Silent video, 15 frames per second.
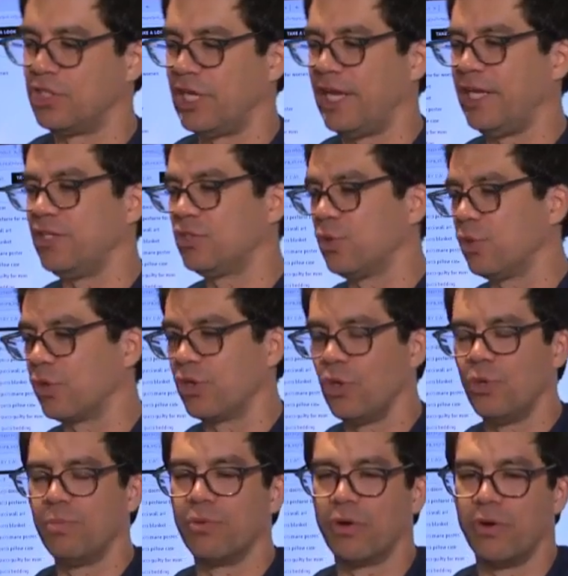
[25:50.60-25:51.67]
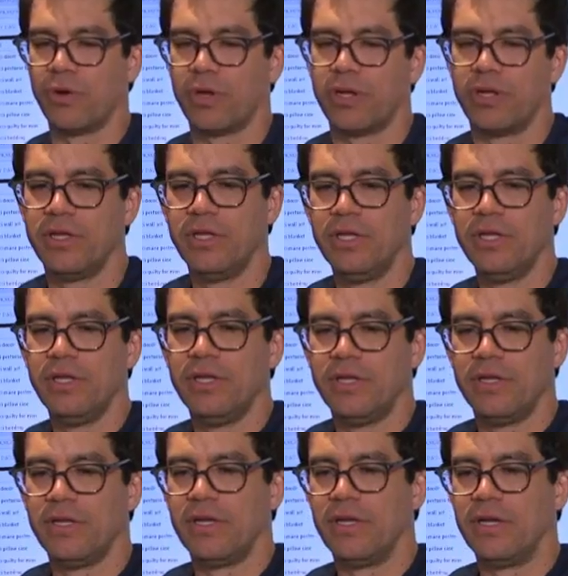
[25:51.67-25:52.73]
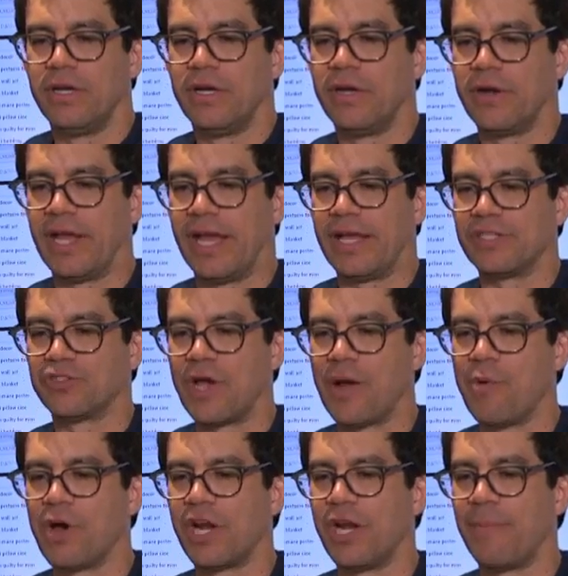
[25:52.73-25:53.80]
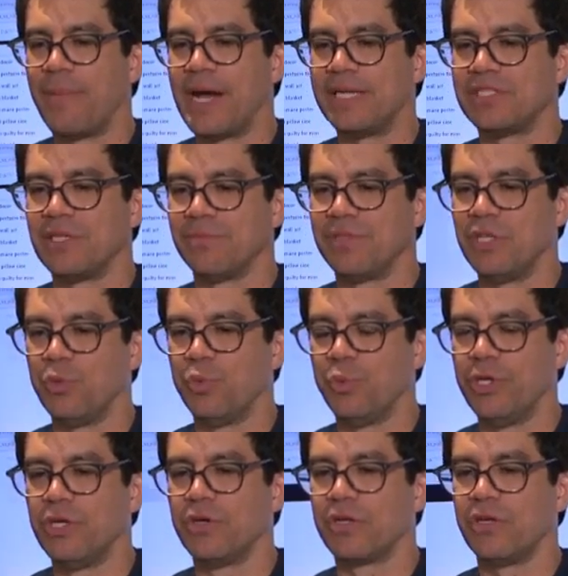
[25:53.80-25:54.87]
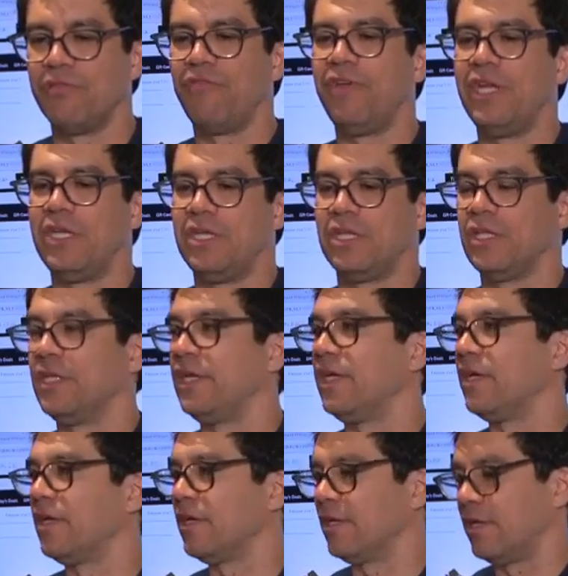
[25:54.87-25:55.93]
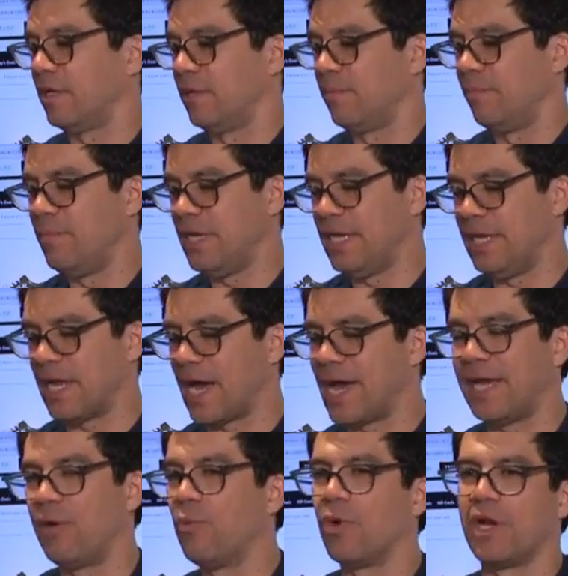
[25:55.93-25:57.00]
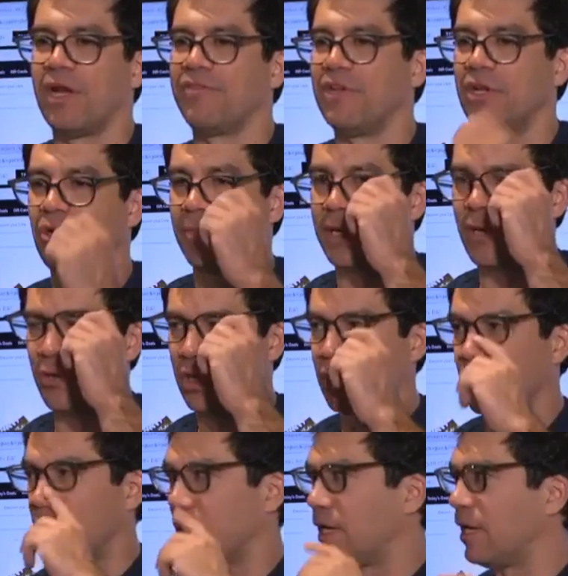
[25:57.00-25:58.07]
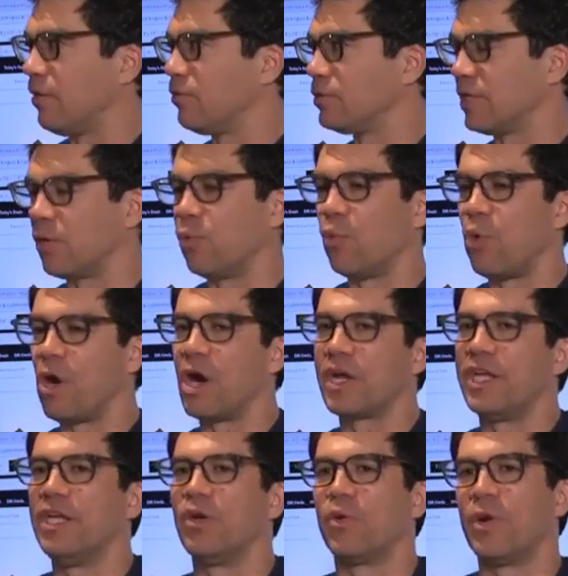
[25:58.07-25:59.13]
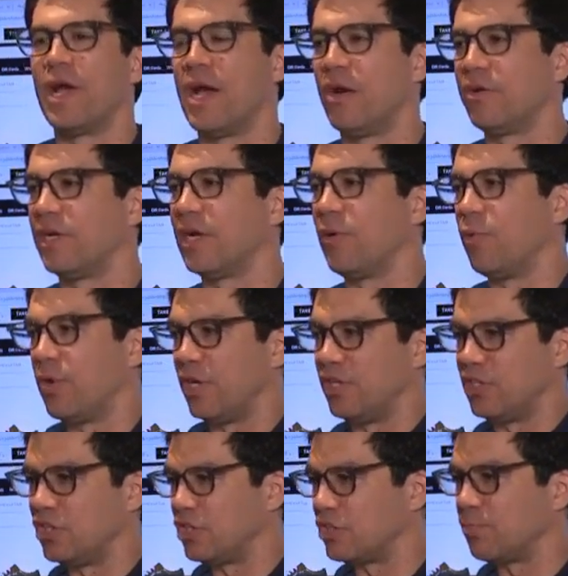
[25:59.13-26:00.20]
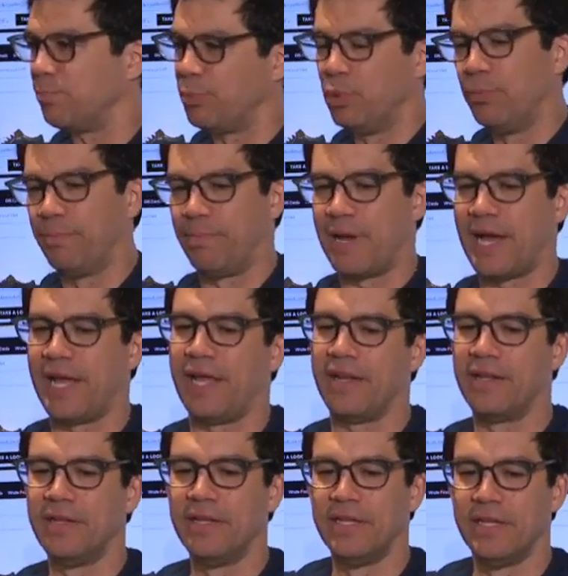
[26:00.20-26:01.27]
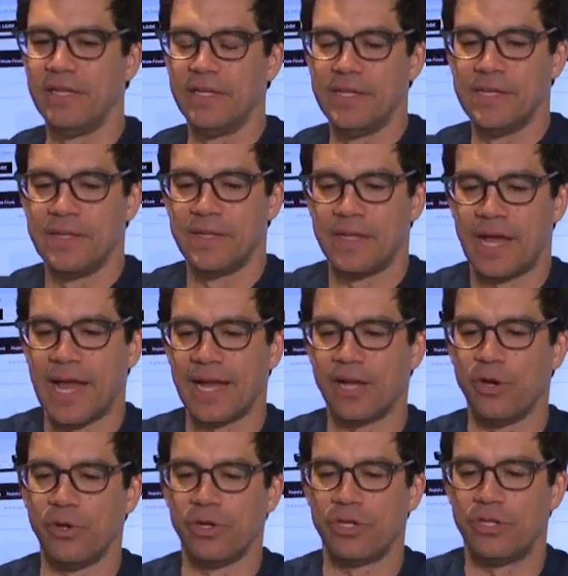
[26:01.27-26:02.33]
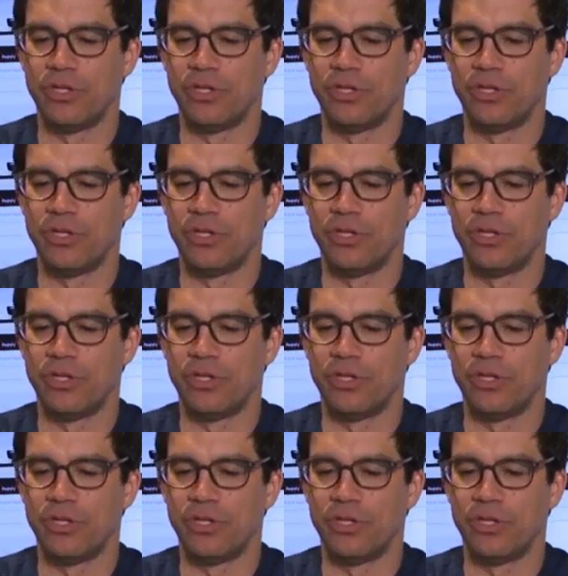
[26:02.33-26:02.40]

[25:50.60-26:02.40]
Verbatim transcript: change or go broke. Okay, so I wanted to buy something real conveniently, meaning I didn't want to have to enter my credit card. I was like walking around and I wanted to just boom buy it. I go to